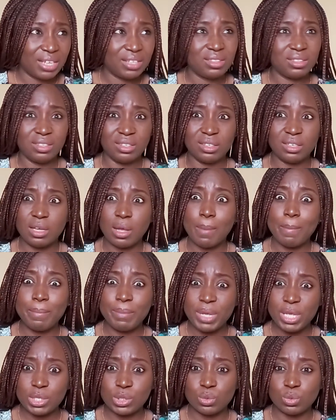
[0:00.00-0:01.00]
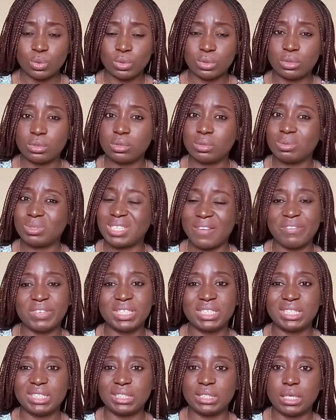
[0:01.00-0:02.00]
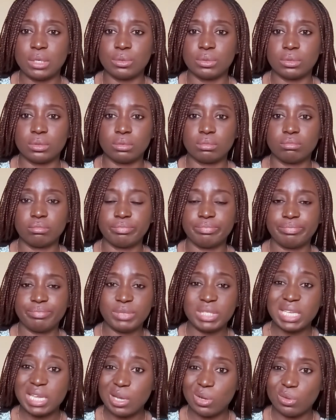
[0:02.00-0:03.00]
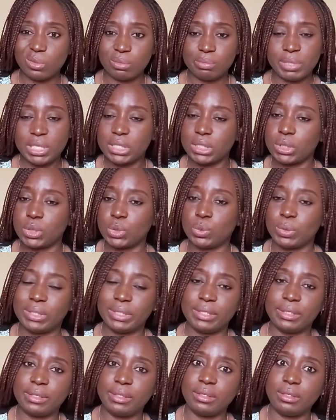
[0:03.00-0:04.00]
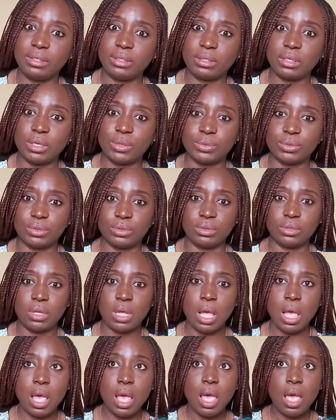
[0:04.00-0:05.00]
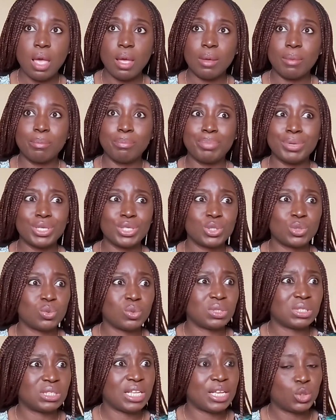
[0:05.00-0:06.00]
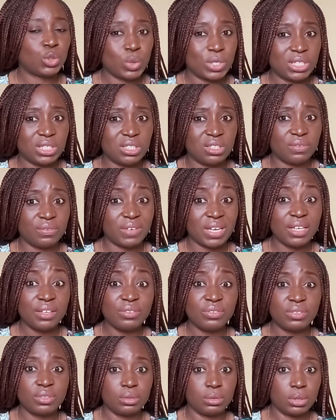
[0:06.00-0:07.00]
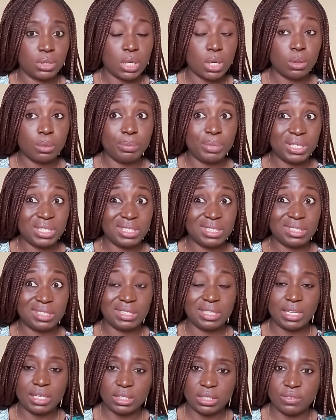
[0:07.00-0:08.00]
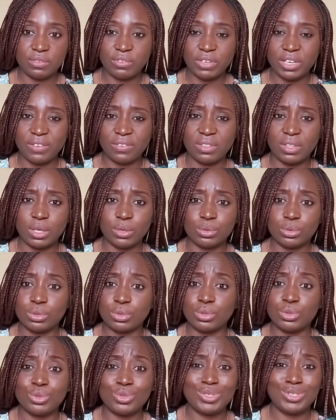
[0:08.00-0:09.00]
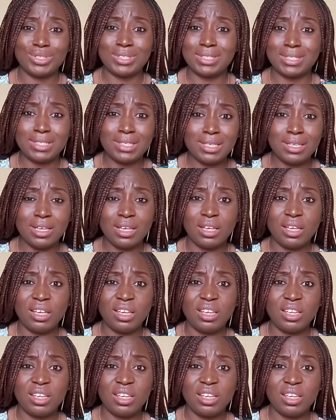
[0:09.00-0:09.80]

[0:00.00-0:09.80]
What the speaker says: I think maize was 17,000. Now, maize is 23,000. Beans was like 25. Now, beans is 35,000. So, you see,